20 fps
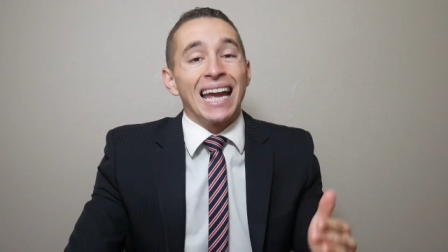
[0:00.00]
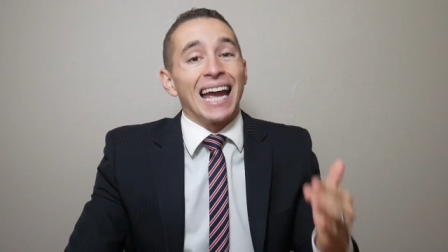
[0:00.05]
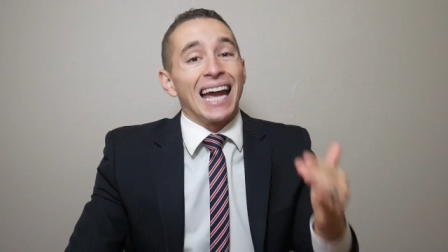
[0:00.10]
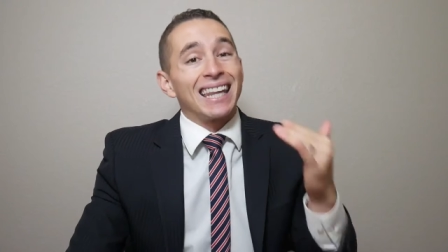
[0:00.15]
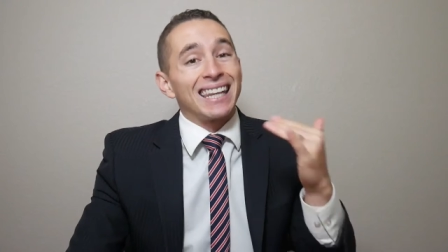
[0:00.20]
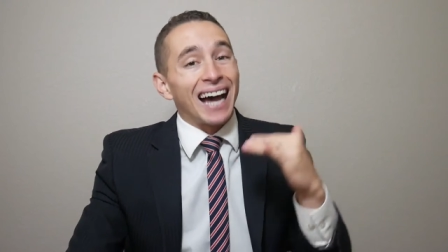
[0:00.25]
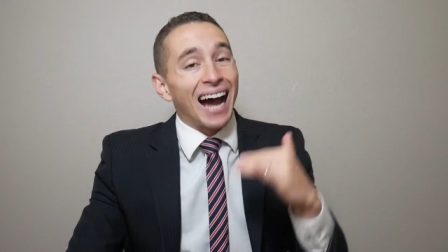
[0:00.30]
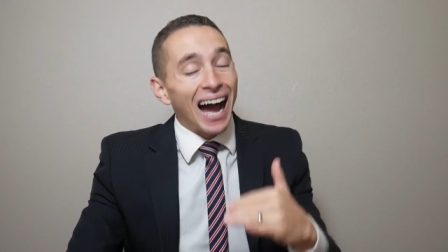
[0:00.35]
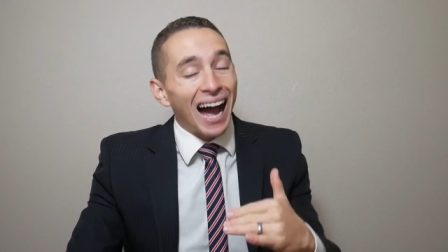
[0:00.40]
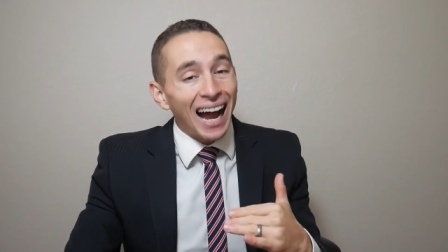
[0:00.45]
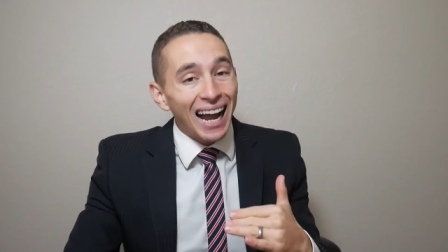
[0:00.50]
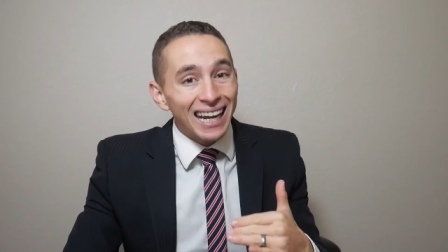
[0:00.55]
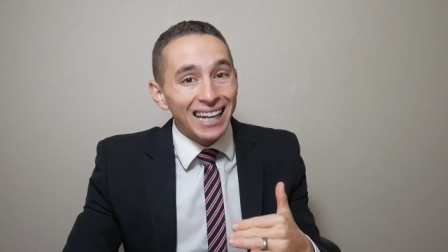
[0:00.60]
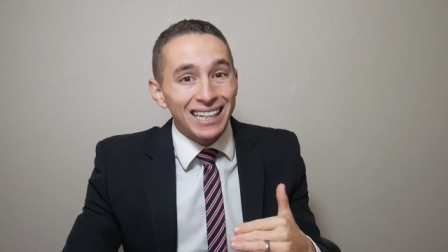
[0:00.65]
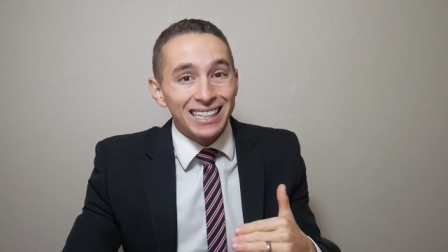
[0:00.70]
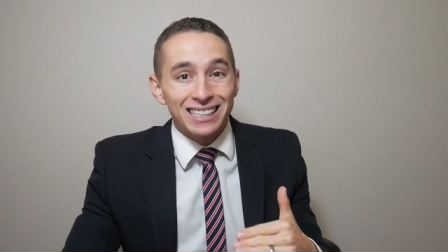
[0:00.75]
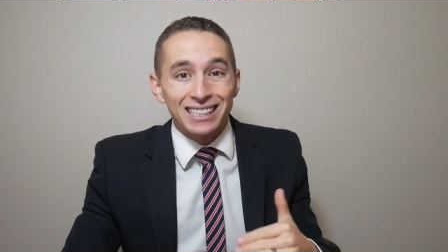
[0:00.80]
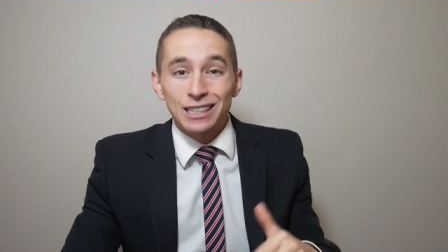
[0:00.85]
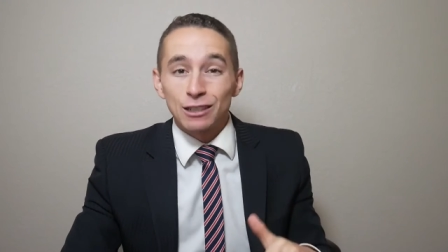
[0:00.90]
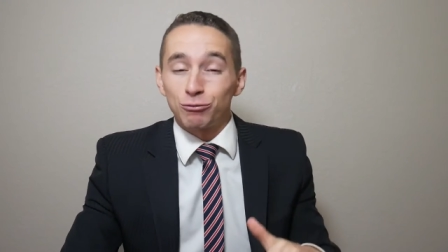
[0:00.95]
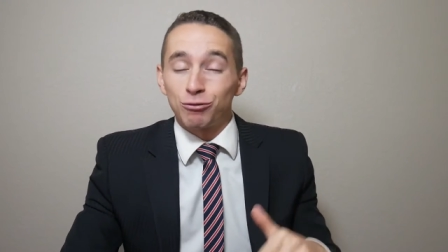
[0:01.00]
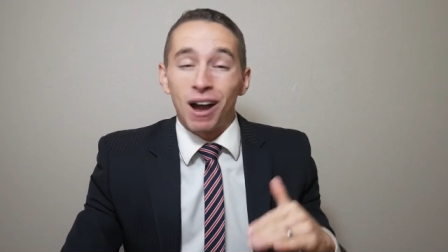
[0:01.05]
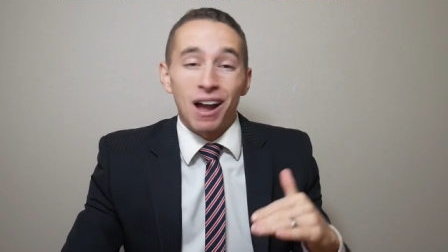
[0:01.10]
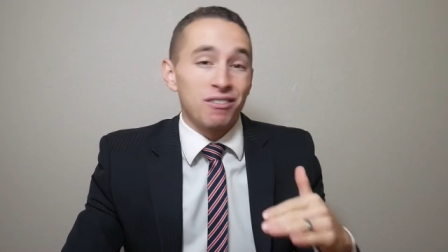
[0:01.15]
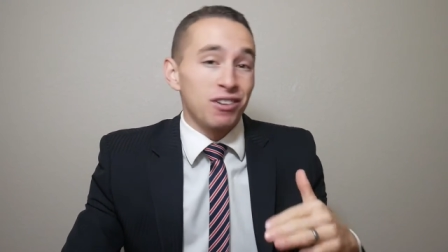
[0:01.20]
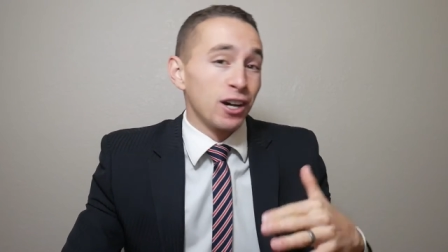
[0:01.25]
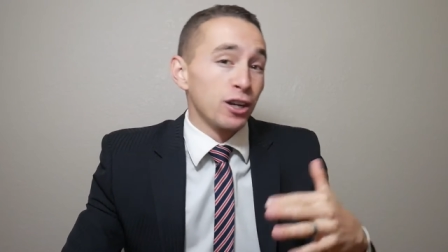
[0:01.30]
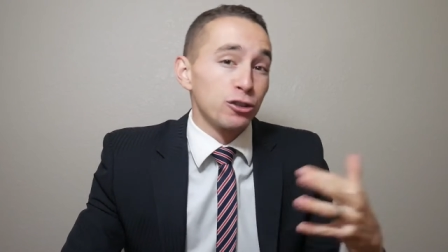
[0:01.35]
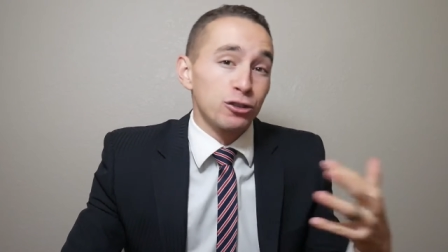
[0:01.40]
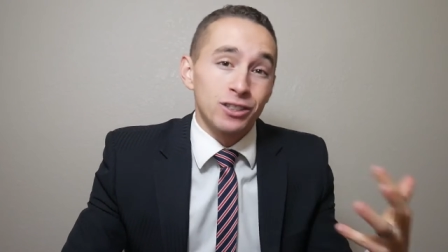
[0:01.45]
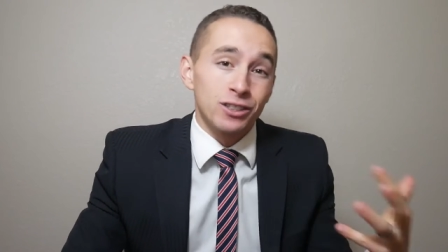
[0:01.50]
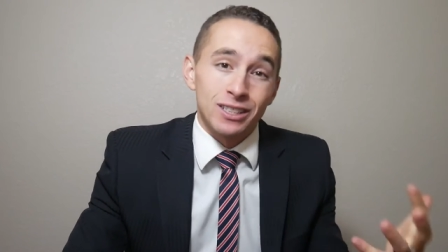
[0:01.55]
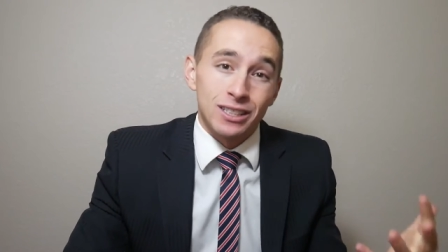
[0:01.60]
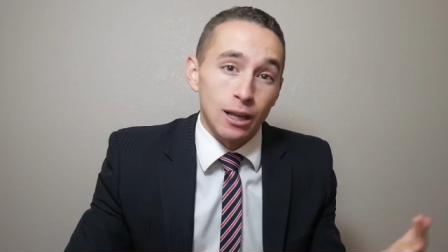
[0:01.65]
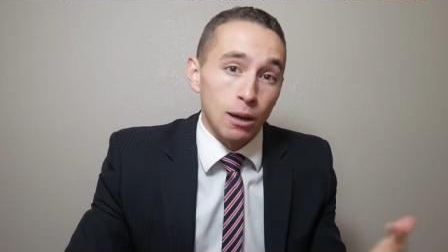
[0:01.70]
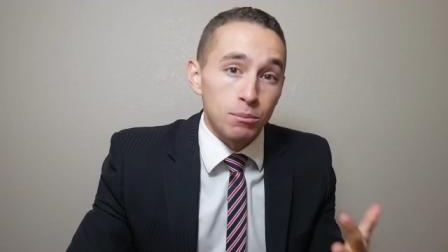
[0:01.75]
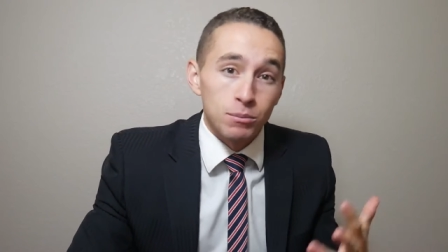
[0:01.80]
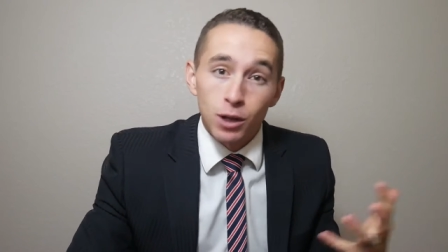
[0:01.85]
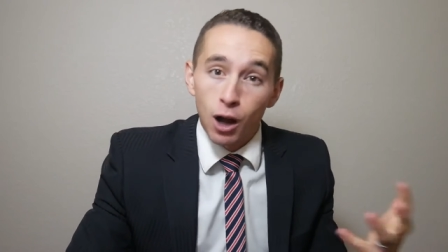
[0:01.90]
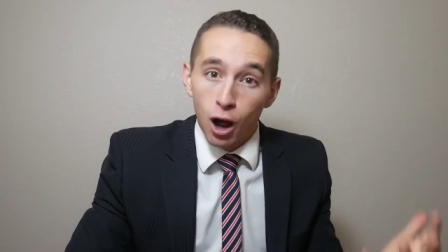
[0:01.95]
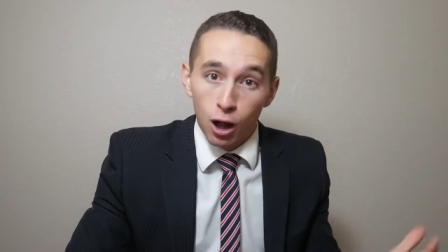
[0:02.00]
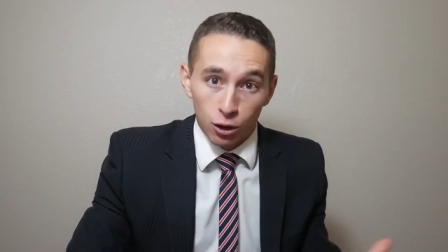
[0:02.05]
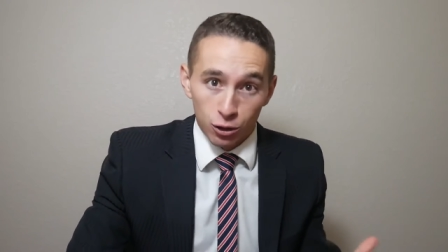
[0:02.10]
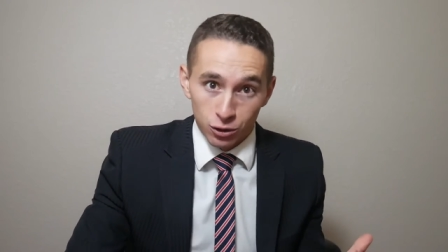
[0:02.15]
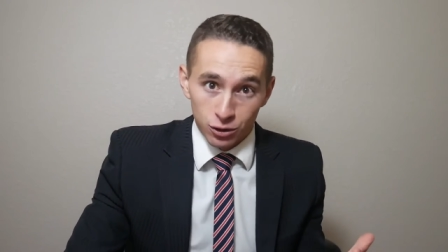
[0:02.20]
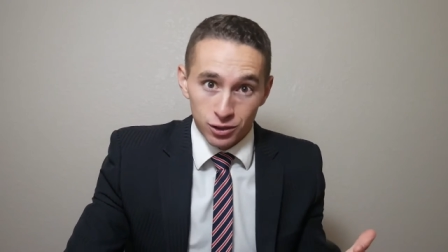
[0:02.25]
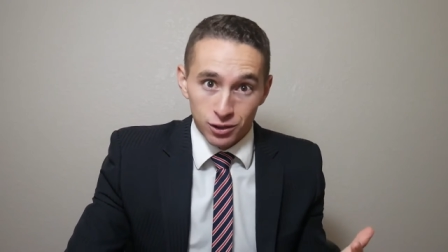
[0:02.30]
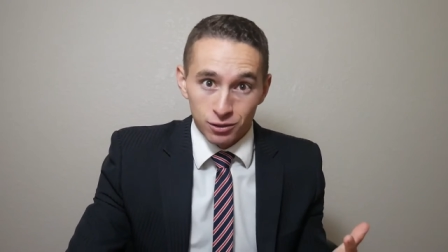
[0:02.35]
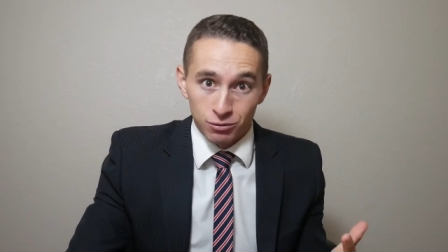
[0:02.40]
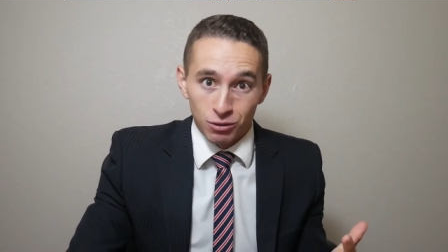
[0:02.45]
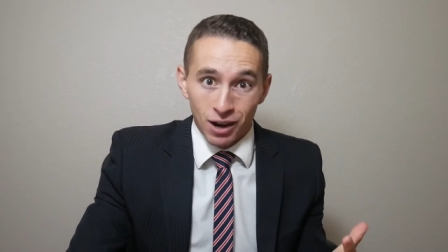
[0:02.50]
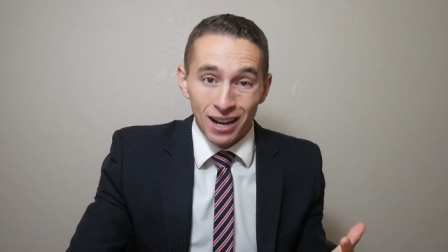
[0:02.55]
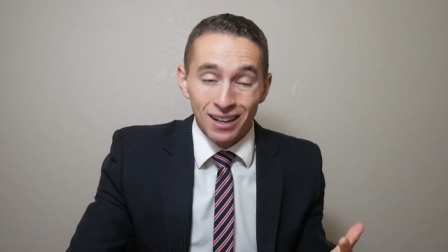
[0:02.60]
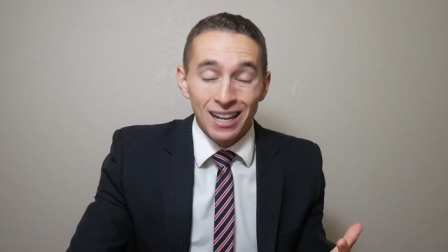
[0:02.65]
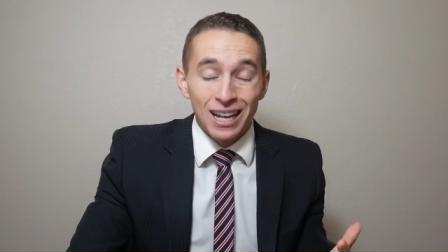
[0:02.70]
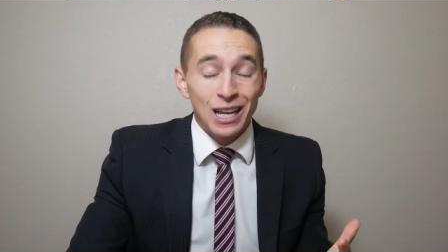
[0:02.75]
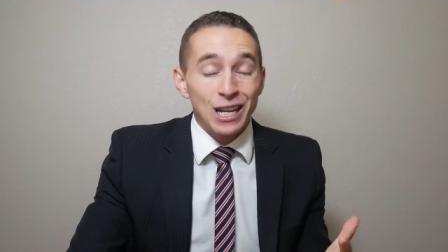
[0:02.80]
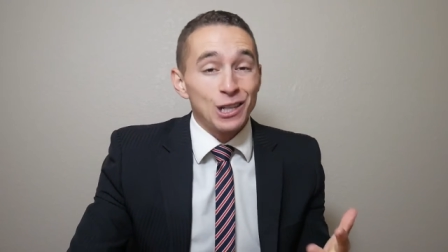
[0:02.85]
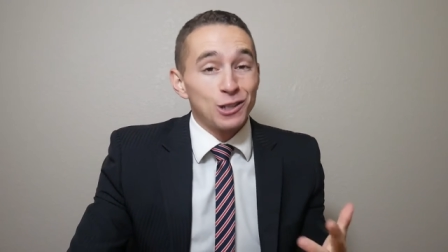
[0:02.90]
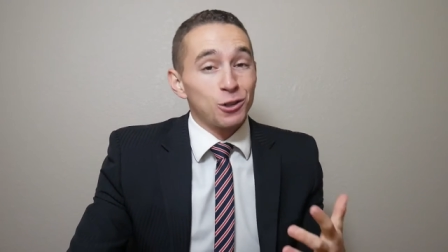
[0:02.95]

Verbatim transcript: And the highest is 500 some dollars, right?